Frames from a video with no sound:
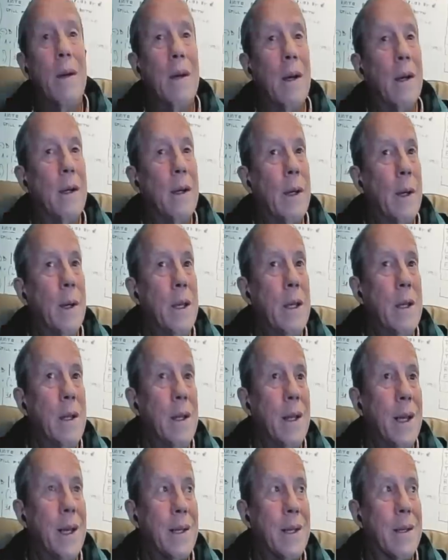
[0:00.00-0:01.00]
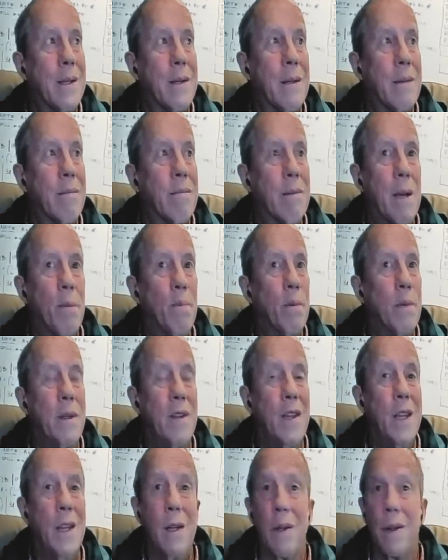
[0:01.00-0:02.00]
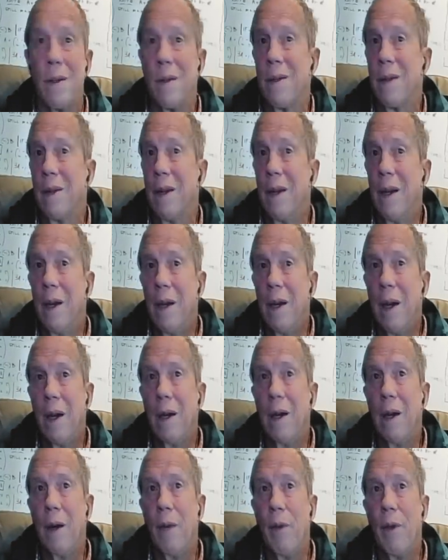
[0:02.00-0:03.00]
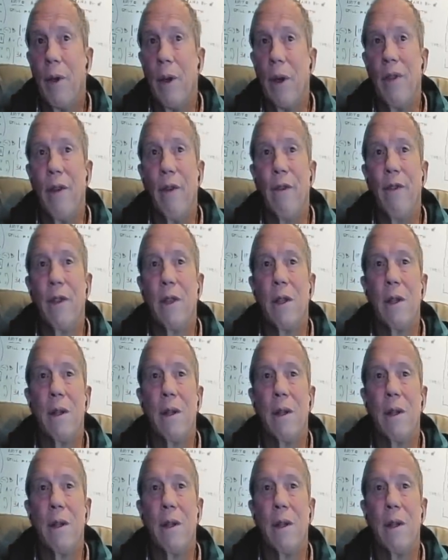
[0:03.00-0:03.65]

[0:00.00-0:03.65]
uh, in the next couple of years, uh, the,